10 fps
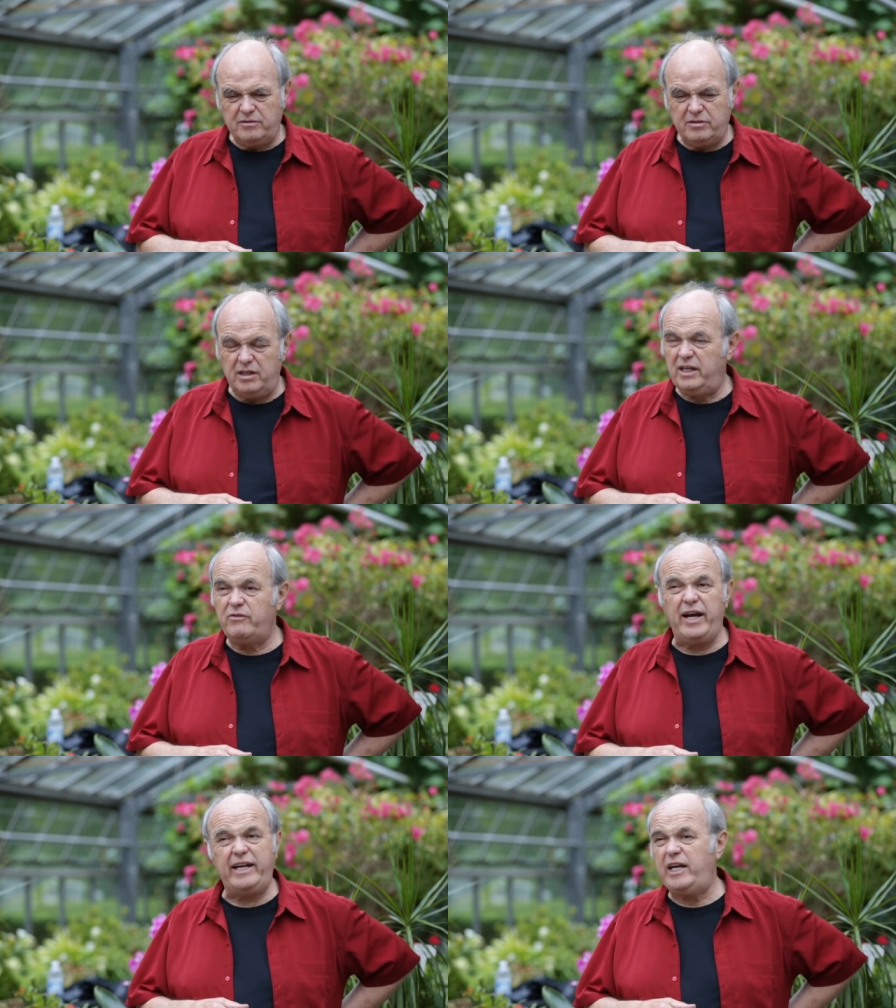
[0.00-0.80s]
she
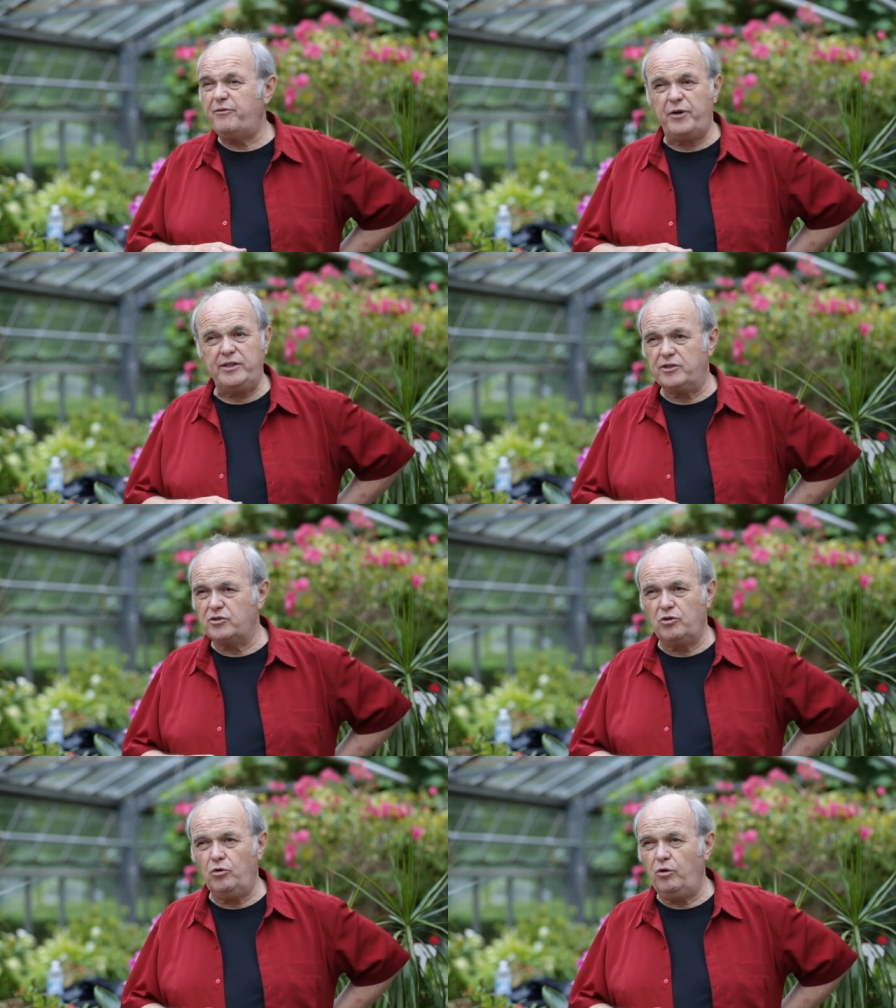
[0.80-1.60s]
never had any friends at
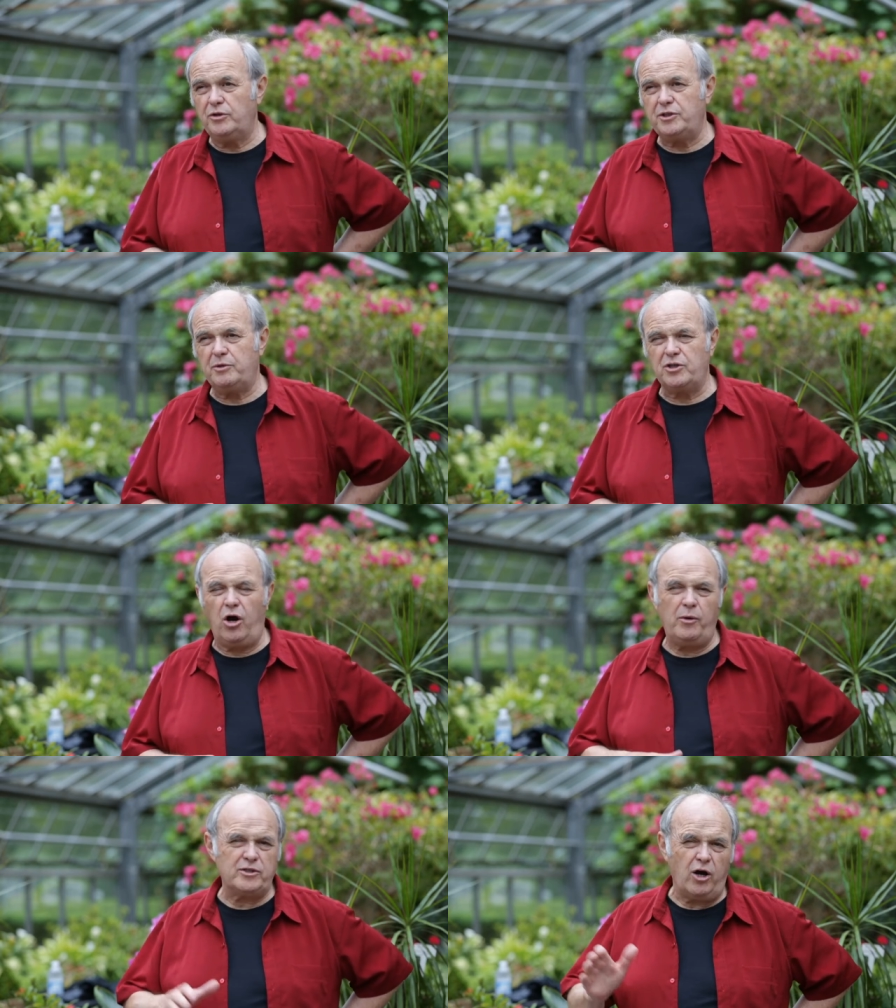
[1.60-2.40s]
school. She was
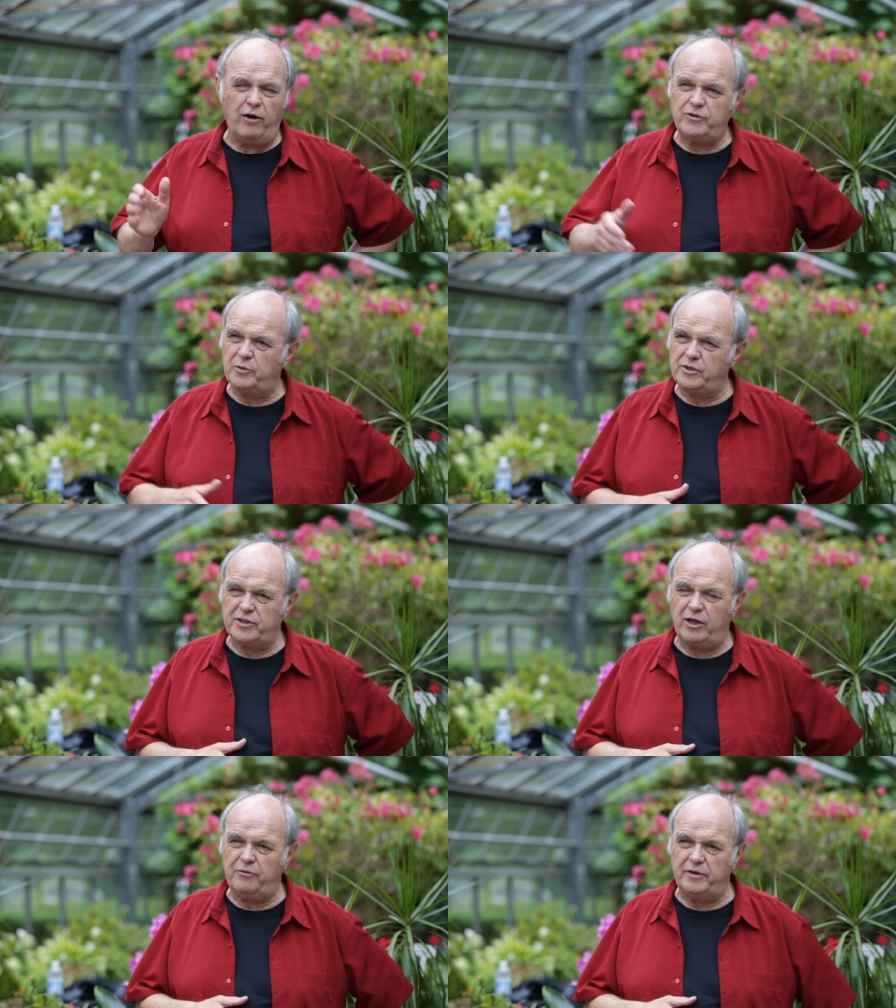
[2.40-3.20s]
always off to
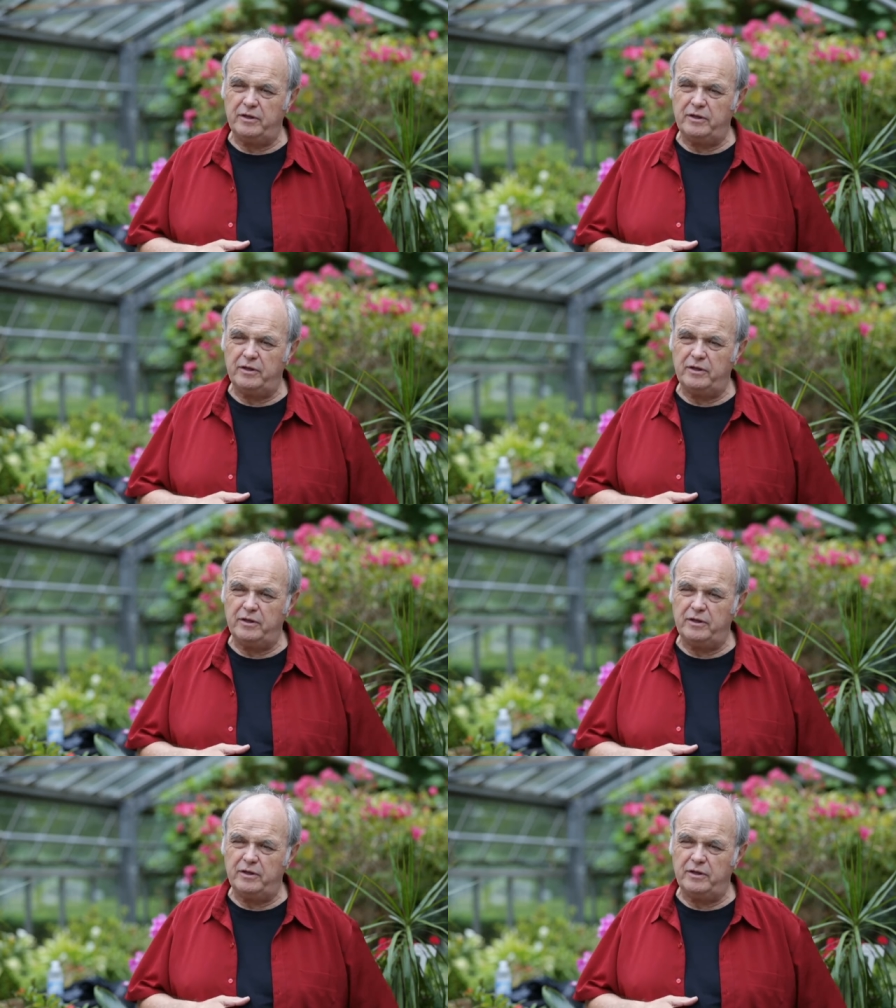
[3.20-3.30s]
herself.